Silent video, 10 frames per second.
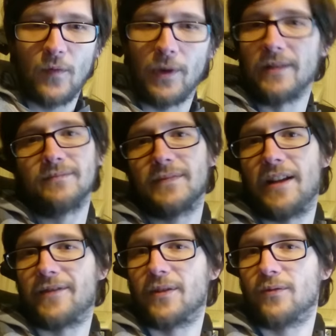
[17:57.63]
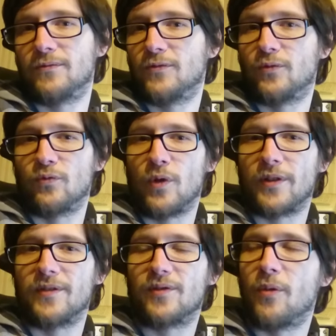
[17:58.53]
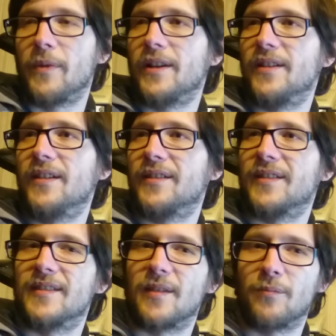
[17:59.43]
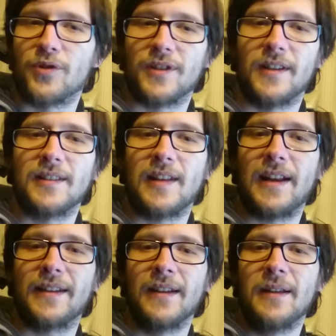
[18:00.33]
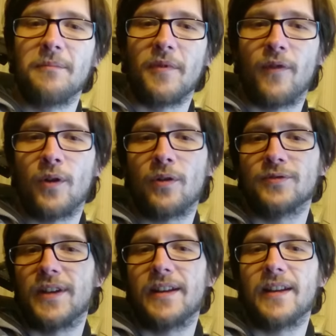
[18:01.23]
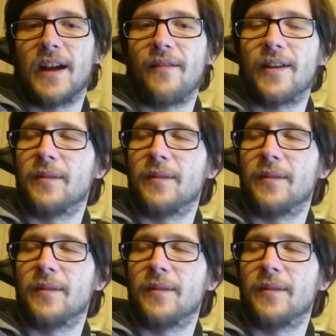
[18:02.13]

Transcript: well, after working so many years in the same project, it's like before Okhlos I didn't have